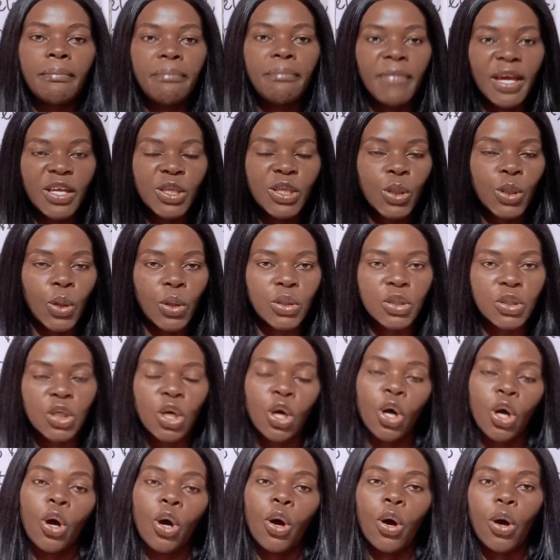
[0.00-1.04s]
Method.
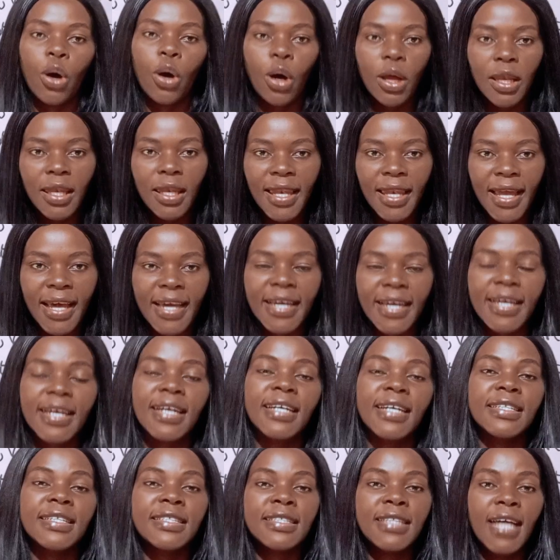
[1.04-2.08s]

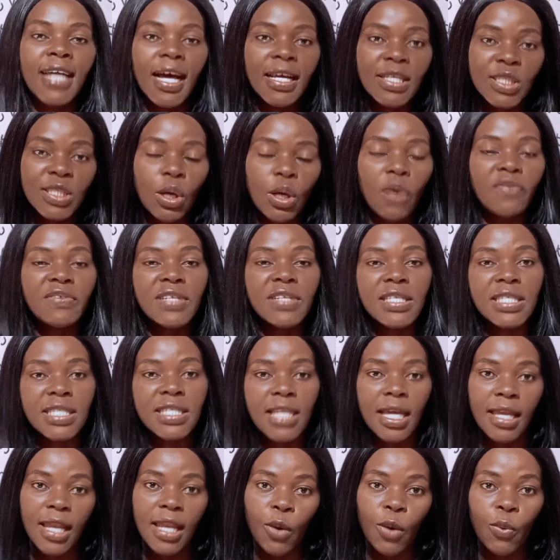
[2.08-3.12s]
Unlike that of the
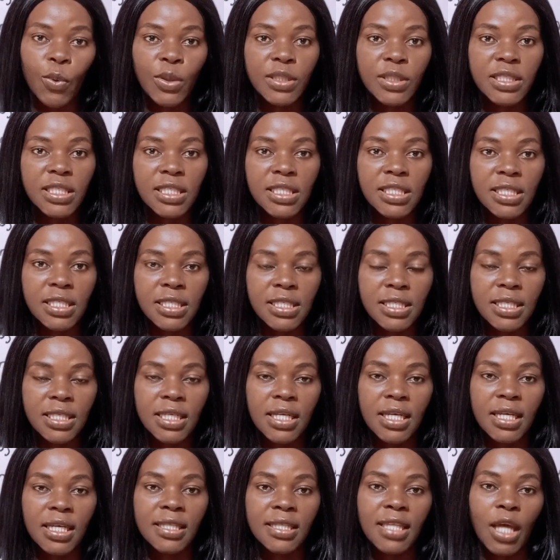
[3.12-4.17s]
scalar quantities
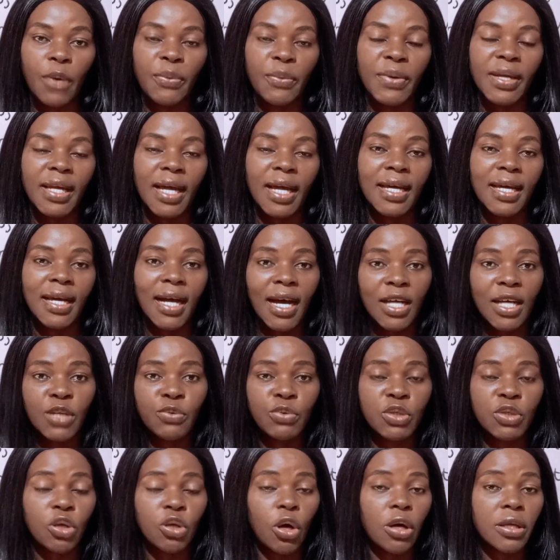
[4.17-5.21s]
that we can add
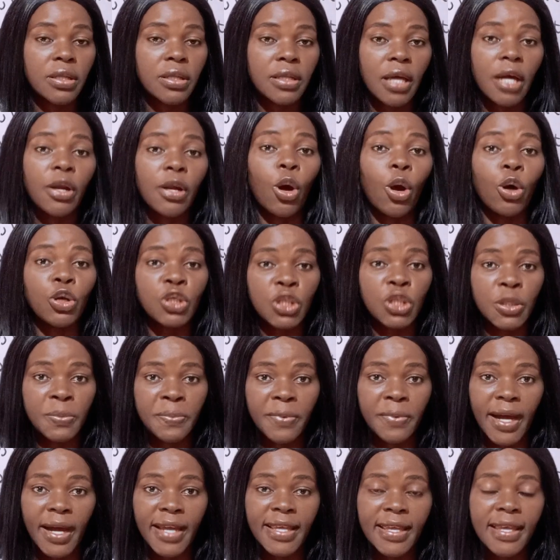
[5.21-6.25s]
with ordinary
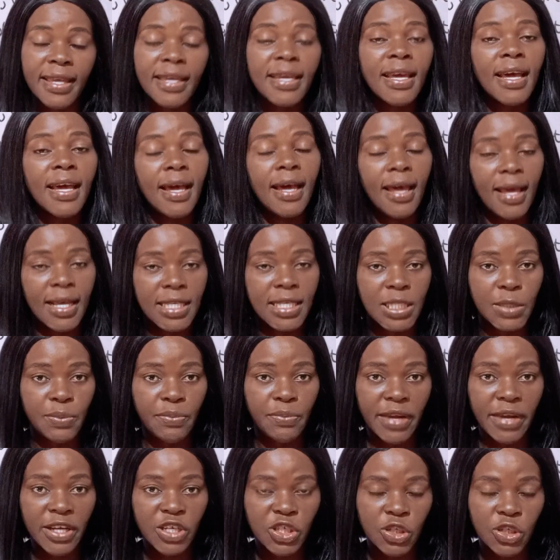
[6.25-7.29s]
algebraic
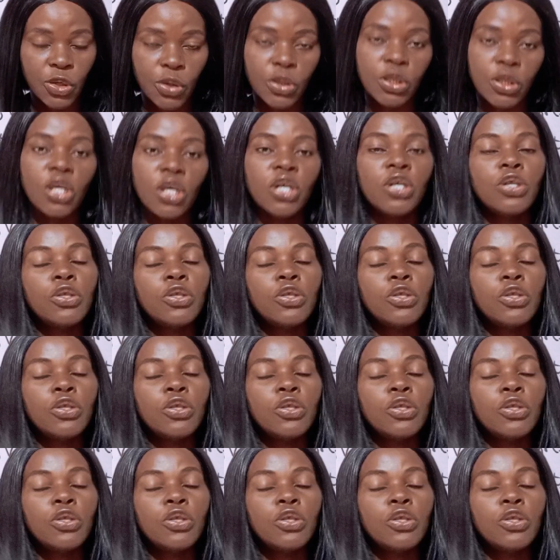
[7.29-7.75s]
expression.